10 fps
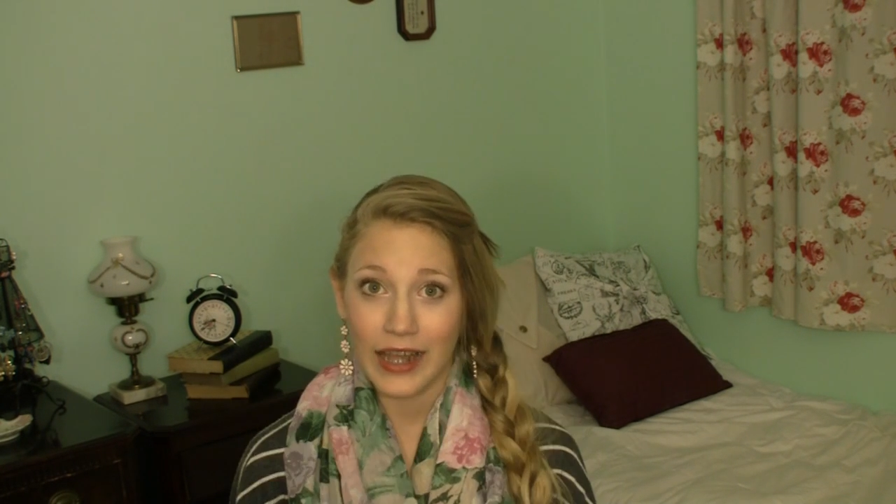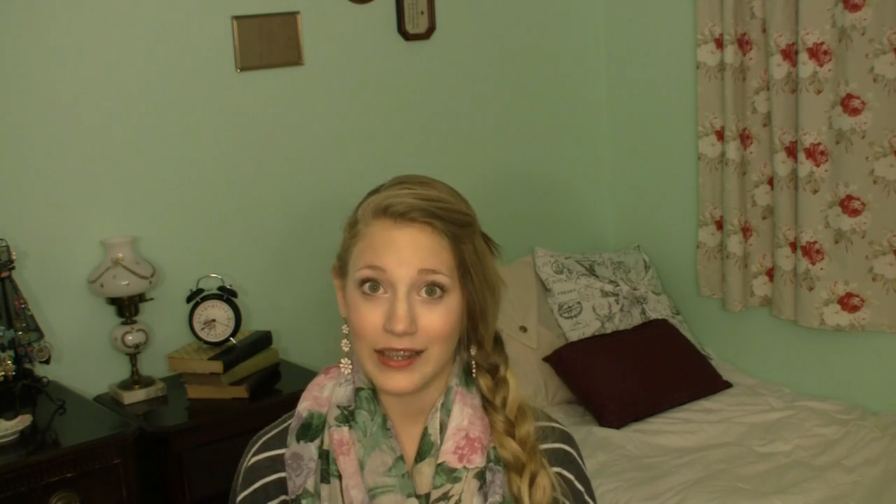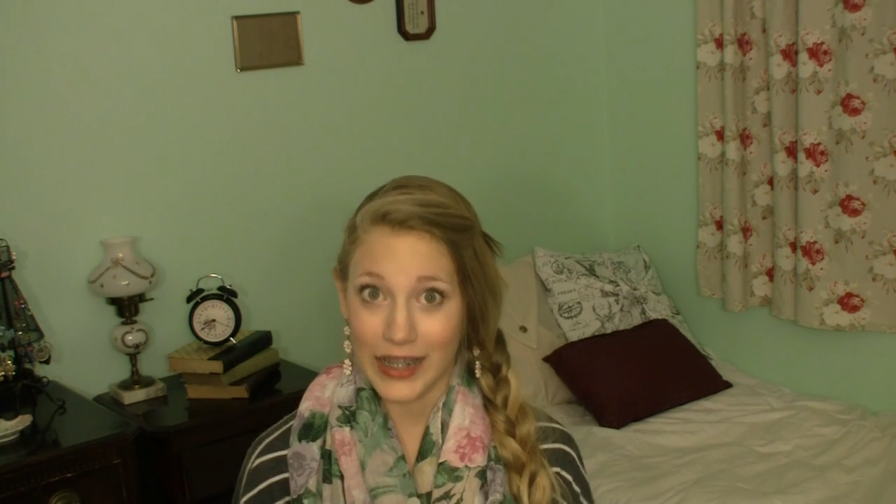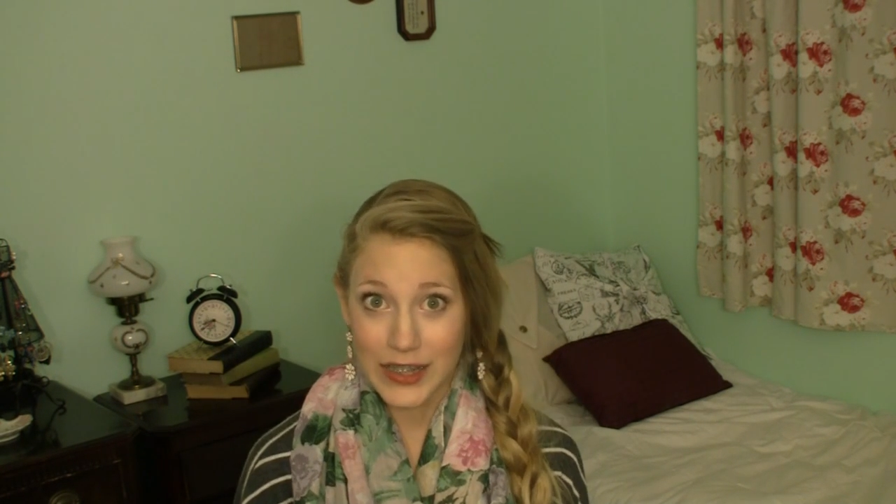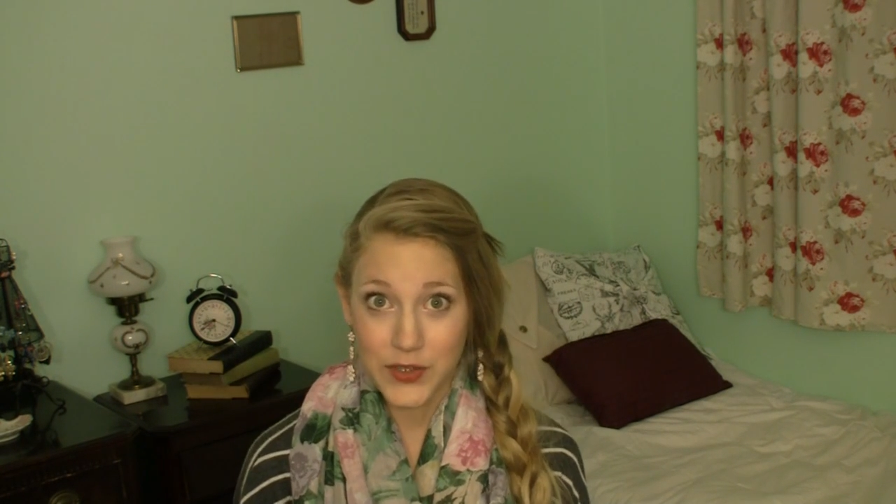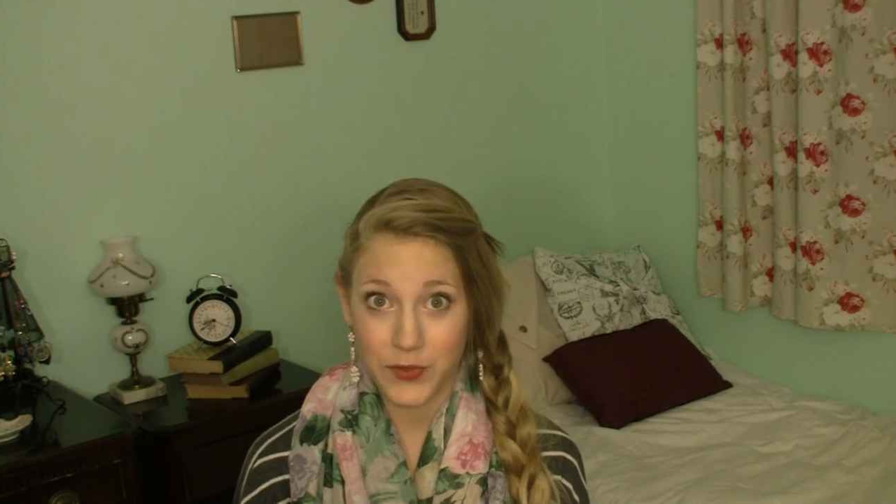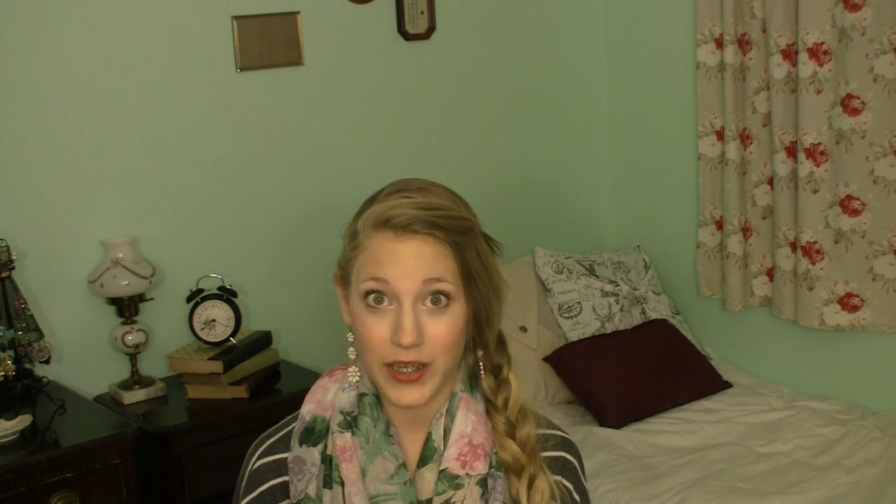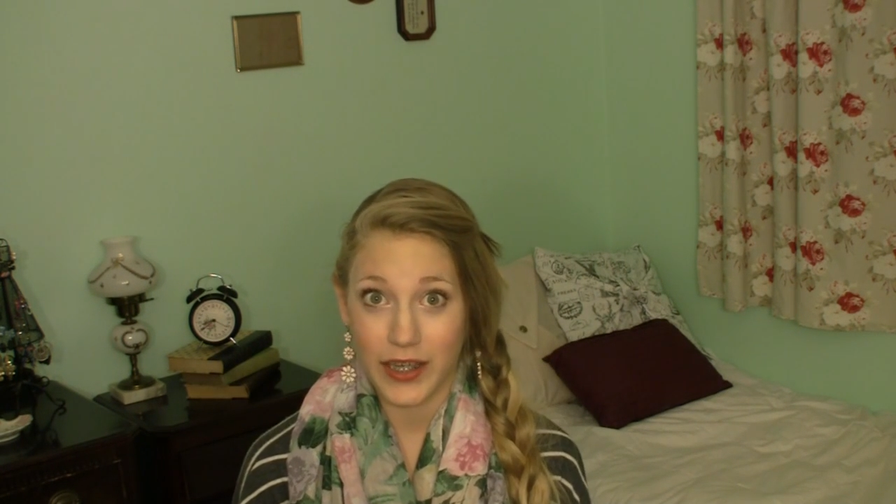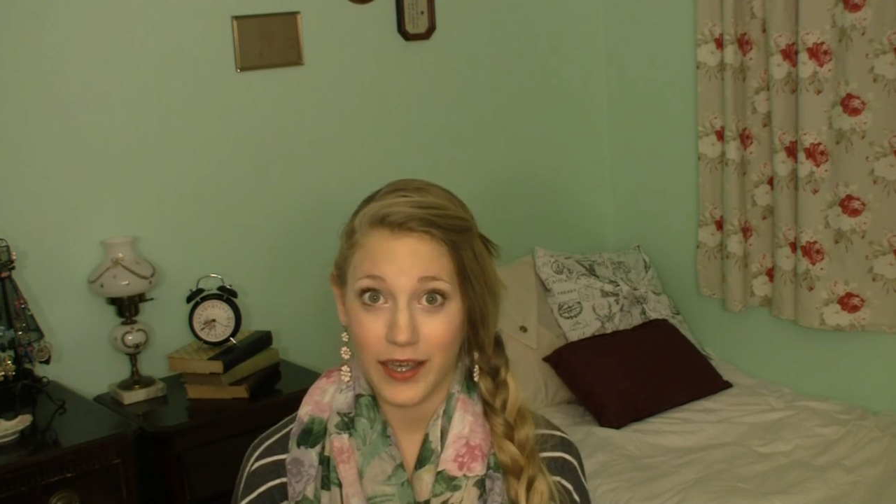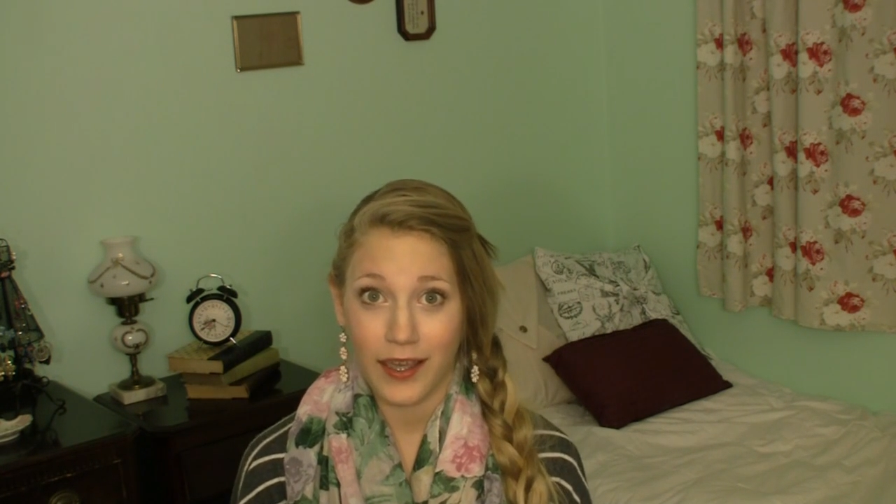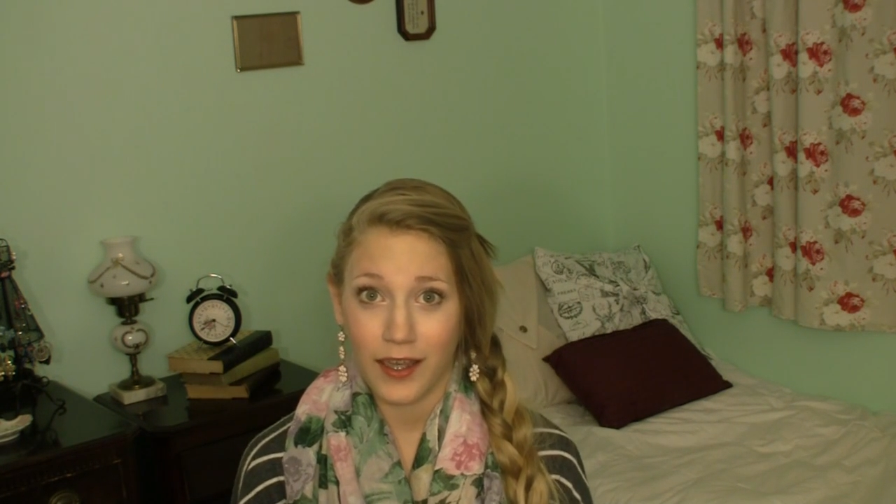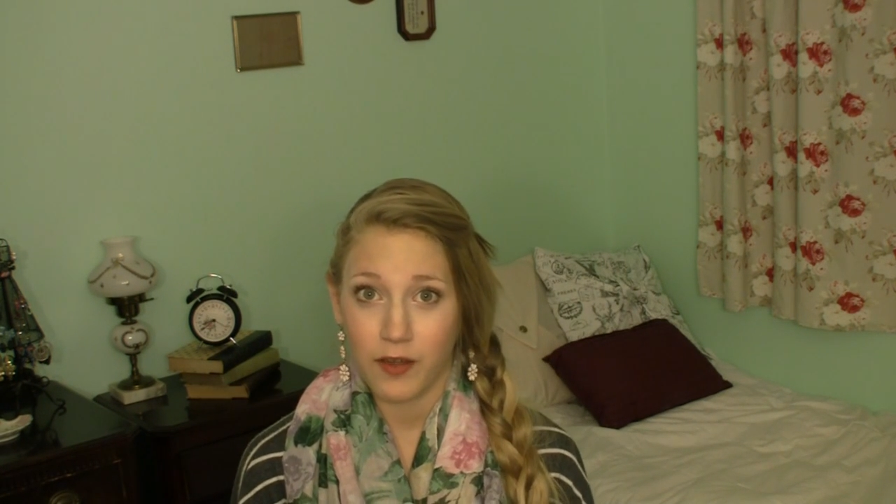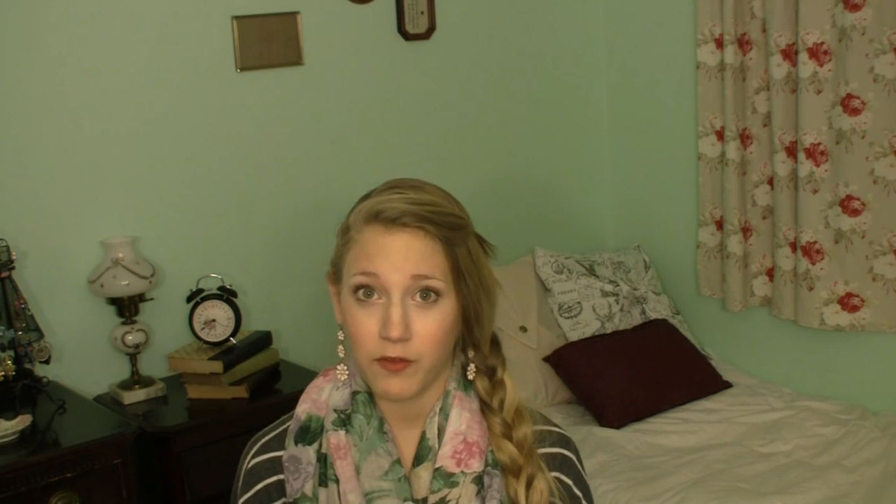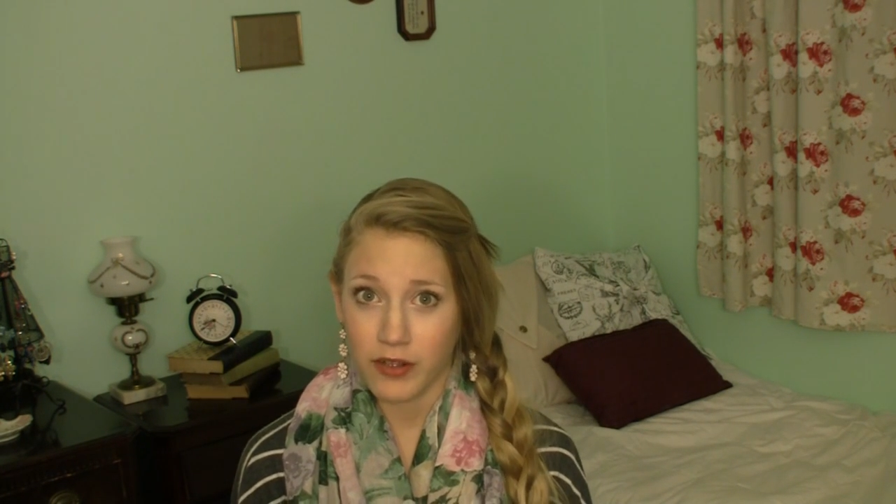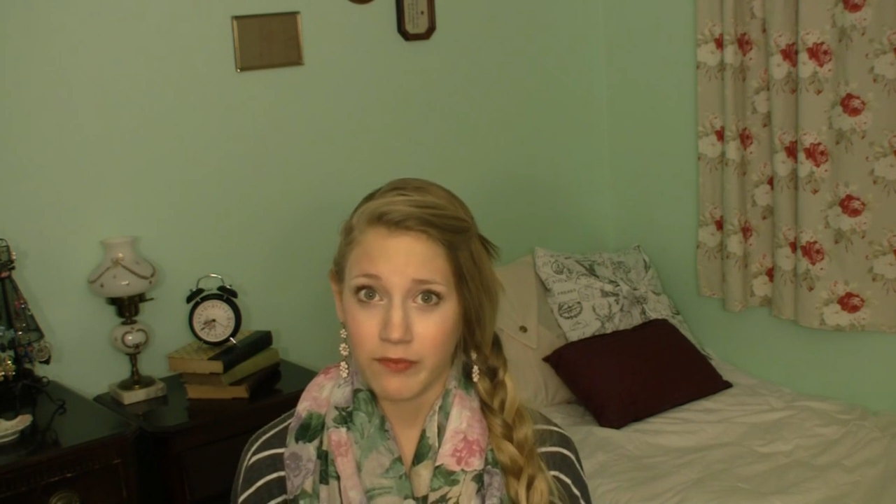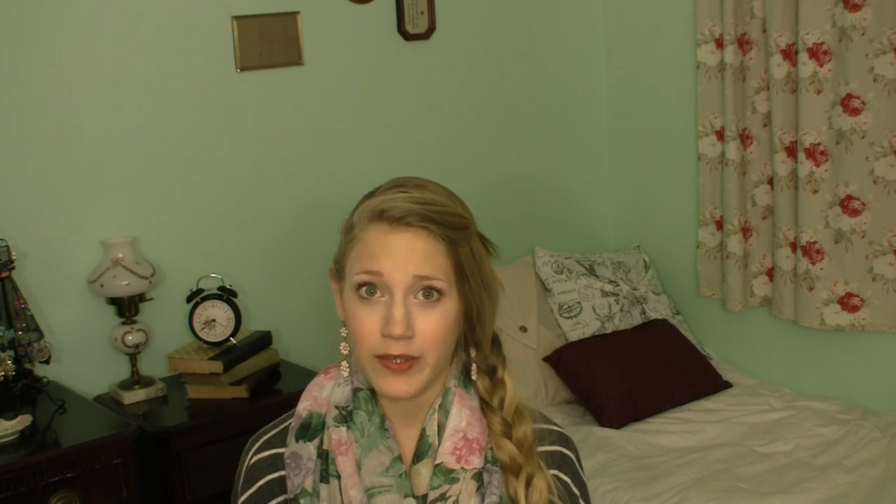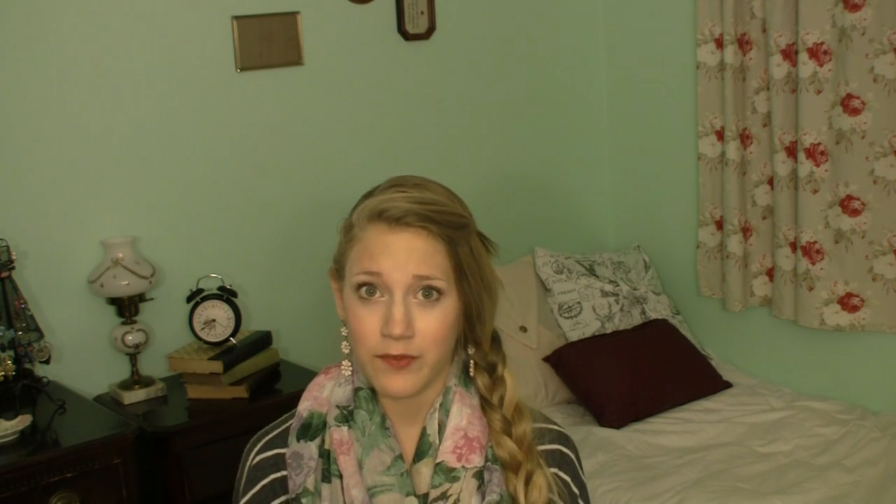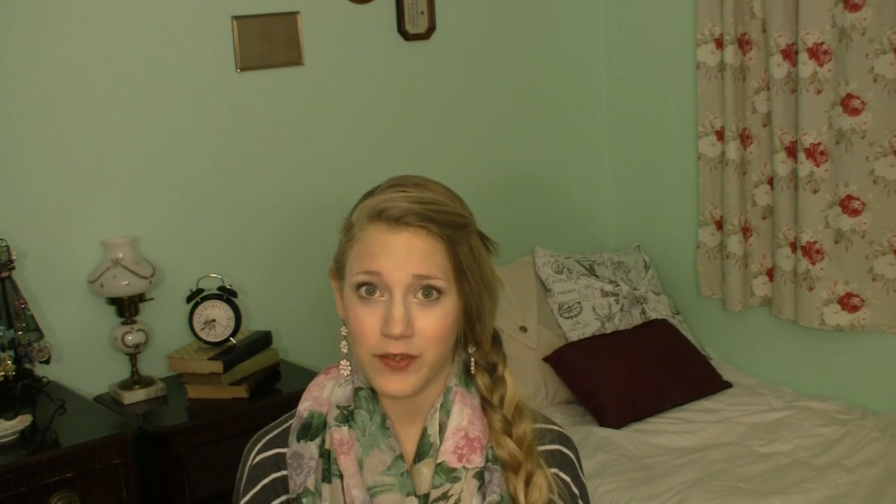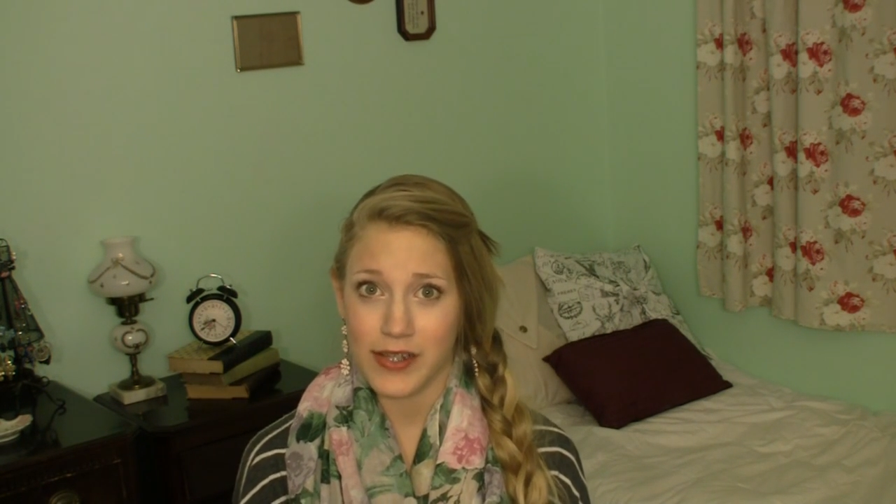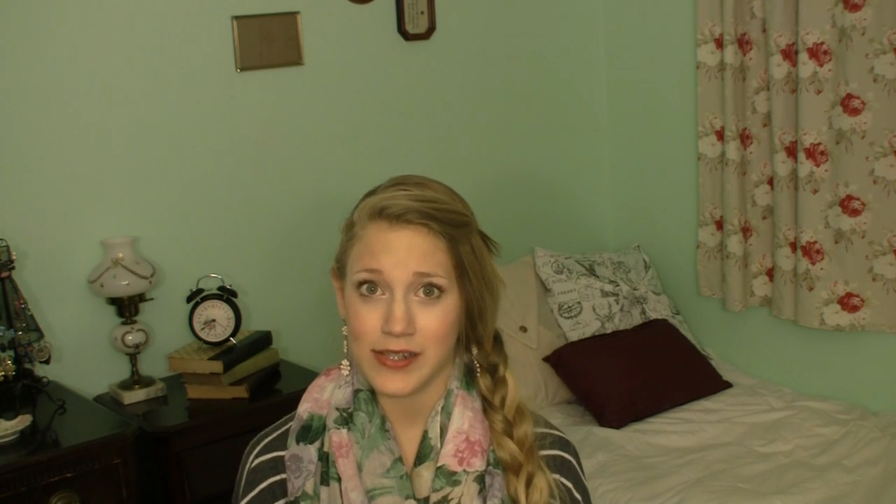Last week, one of my
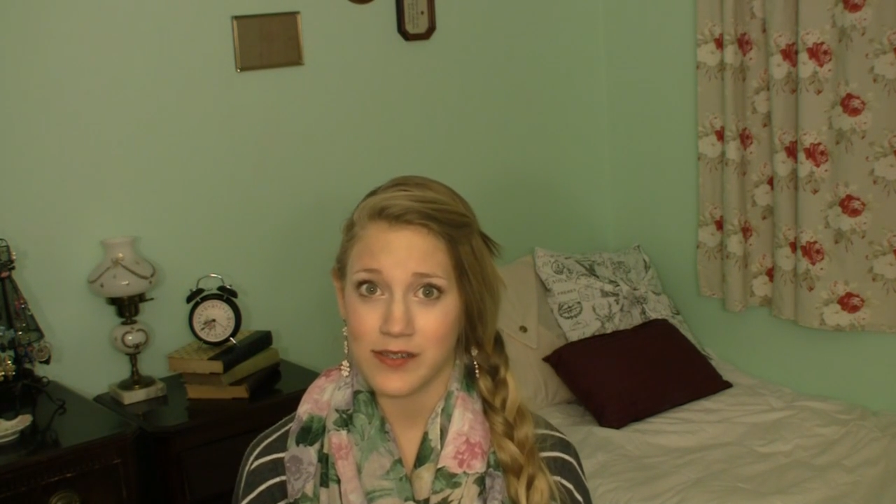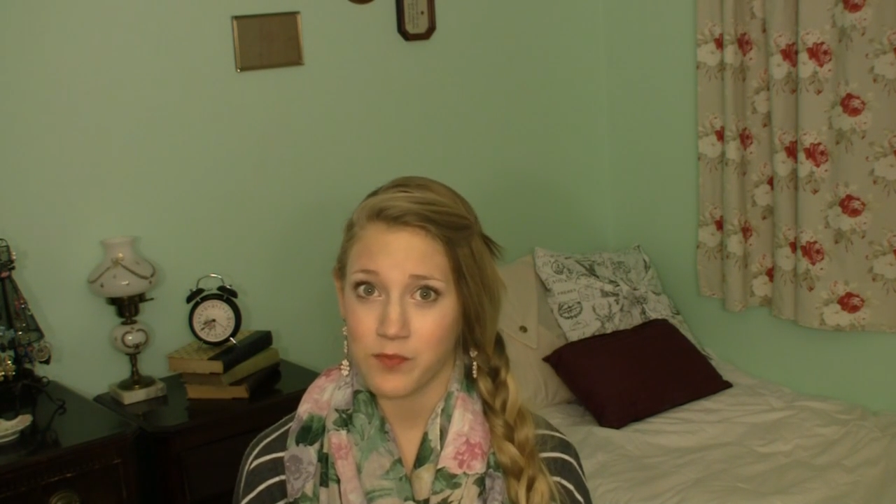friends